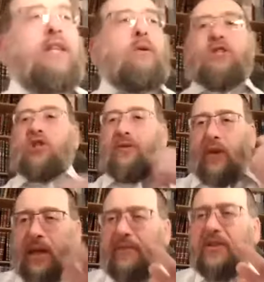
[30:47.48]
question of
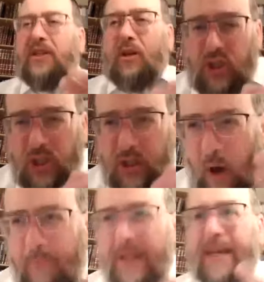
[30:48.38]
chiyuv. It's a question of
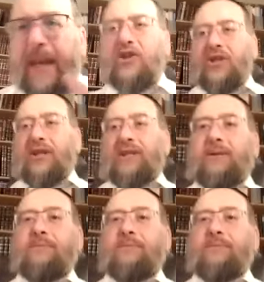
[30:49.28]
obligation.